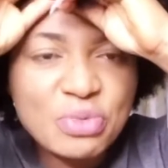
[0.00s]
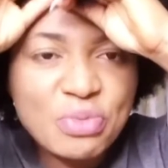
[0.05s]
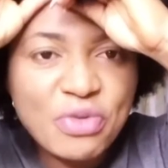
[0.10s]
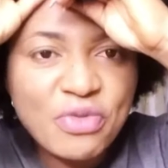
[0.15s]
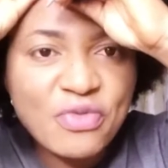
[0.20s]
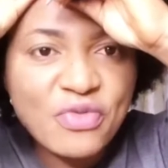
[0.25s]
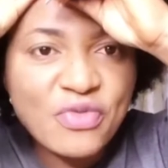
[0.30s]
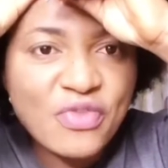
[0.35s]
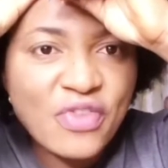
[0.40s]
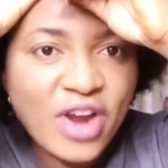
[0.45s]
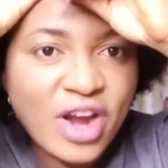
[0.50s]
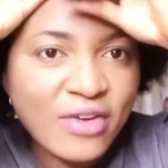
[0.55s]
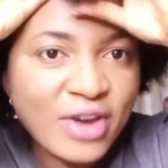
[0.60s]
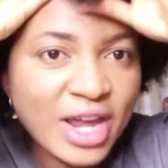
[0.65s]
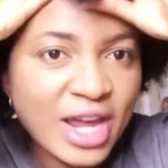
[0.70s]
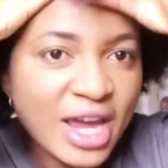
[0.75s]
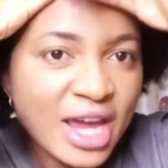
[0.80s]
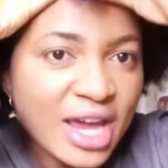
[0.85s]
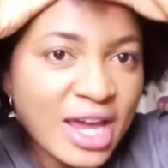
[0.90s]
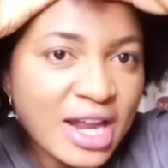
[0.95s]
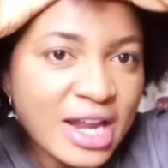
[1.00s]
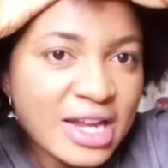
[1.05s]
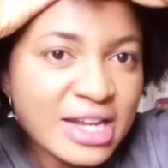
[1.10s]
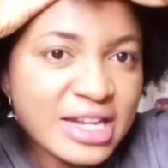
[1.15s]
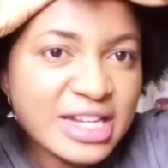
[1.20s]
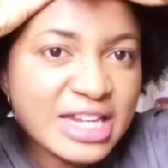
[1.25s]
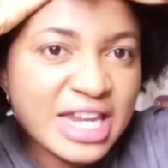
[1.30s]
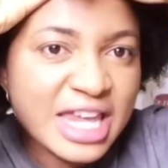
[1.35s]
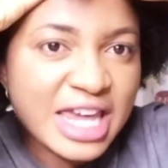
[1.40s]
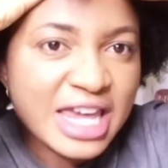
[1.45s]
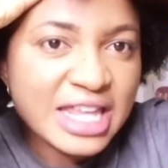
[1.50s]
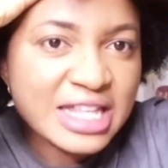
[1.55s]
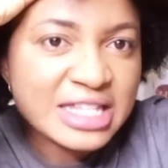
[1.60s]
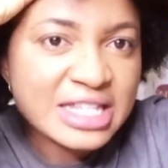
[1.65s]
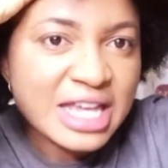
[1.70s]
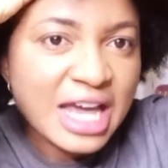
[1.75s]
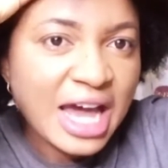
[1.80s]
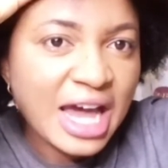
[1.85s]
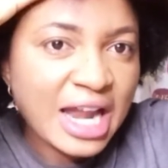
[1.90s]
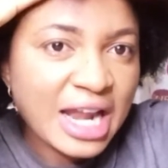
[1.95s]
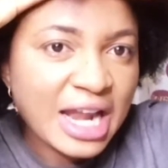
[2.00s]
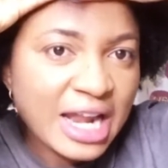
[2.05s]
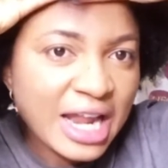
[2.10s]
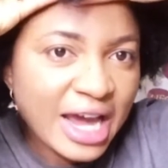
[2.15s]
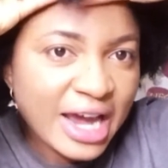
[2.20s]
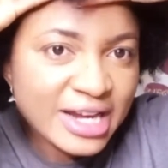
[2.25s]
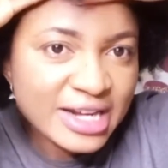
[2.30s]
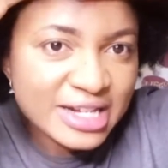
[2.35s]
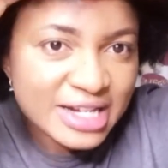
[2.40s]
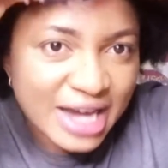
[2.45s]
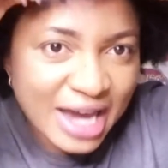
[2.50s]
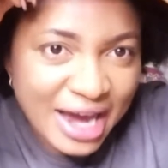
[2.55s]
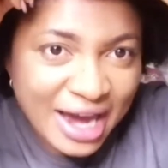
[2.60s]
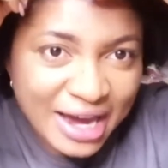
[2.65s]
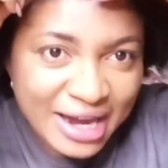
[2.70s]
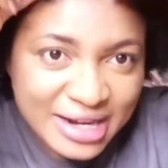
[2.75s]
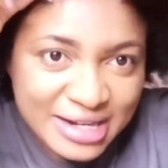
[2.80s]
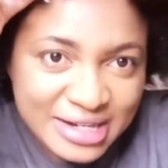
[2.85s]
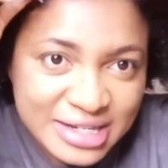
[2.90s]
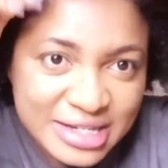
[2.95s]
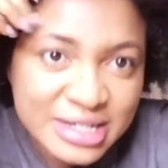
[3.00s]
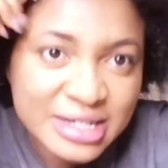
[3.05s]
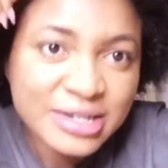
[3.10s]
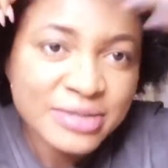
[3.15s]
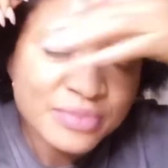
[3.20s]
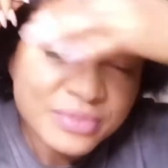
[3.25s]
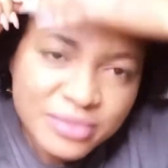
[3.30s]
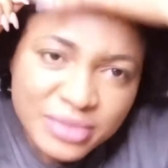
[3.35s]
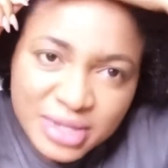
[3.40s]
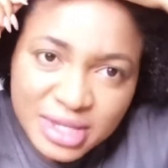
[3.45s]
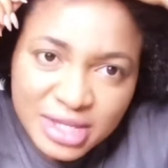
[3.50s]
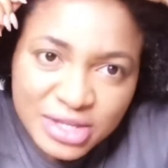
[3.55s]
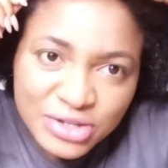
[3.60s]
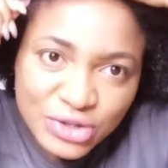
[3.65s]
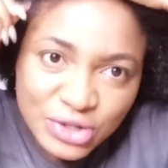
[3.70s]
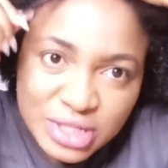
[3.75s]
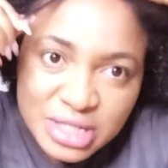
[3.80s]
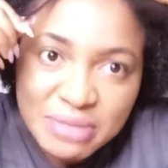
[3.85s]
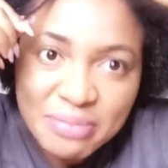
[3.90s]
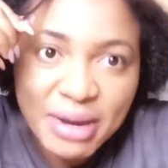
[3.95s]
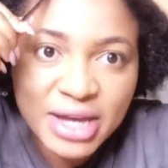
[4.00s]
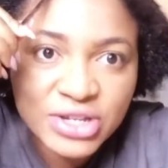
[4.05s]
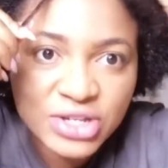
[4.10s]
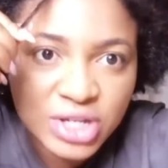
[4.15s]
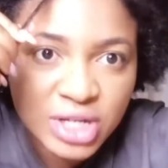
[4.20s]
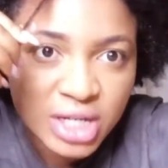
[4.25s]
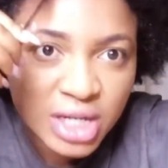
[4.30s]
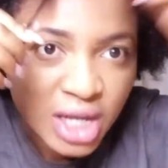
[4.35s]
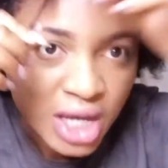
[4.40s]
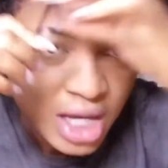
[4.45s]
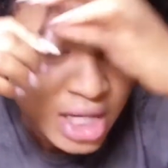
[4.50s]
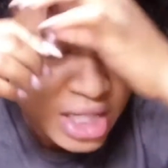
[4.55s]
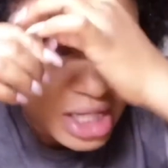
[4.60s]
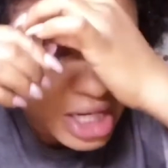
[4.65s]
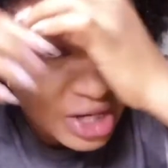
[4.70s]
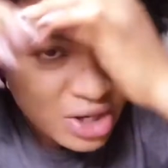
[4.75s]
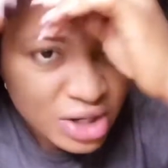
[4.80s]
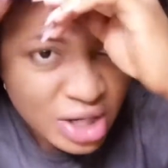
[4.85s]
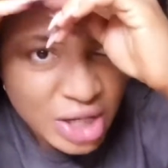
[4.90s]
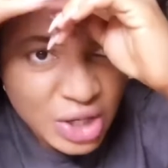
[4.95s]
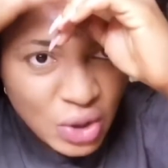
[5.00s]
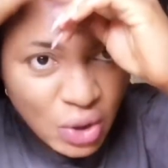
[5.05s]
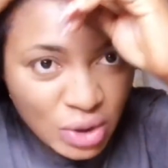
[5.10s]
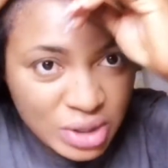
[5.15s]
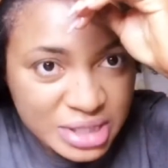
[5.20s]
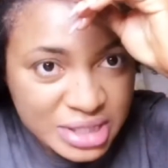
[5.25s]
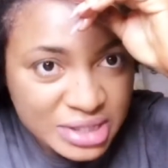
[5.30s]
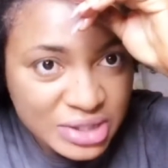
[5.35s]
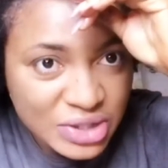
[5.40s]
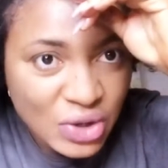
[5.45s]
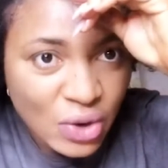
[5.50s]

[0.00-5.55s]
very neat, aligned, and just imagine they're gonna cut